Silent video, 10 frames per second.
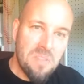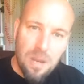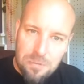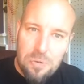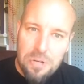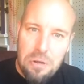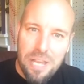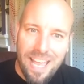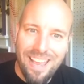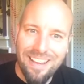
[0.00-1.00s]
I'm doing
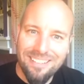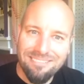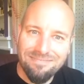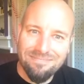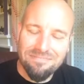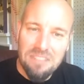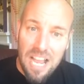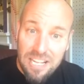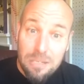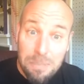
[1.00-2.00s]
okay.
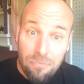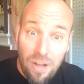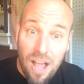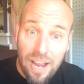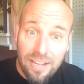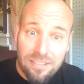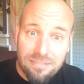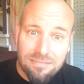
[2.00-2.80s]
I'm going to be fine.